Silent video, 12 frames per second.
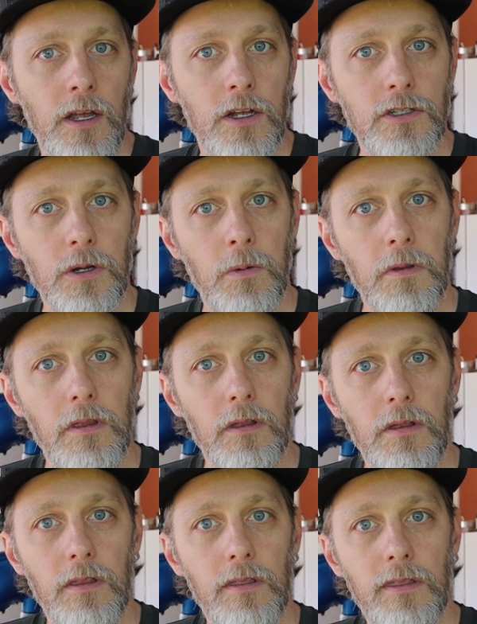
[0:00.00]
So
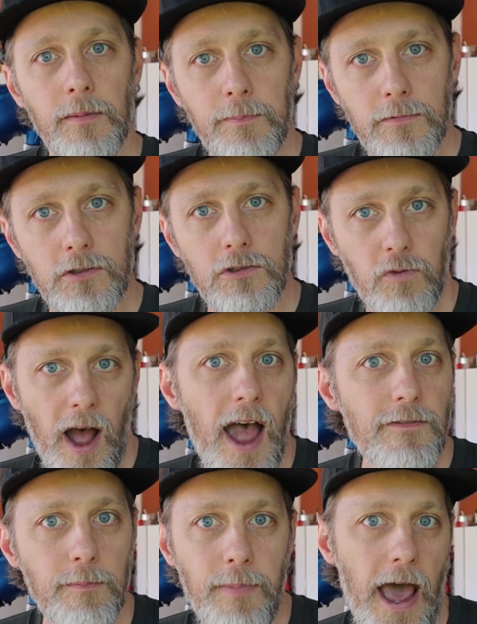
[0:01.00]
the
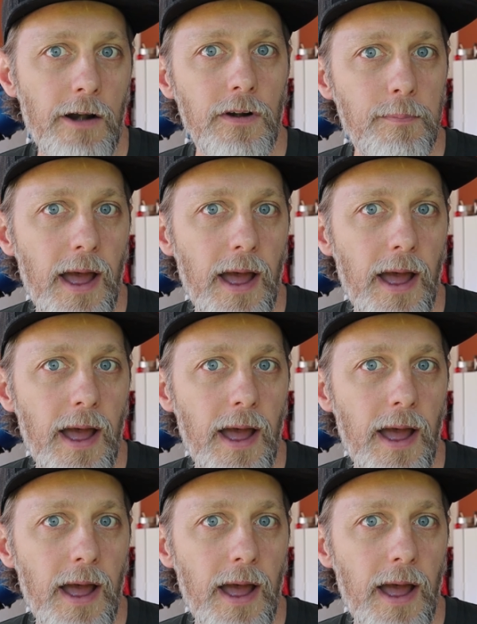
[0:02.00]
drive and battery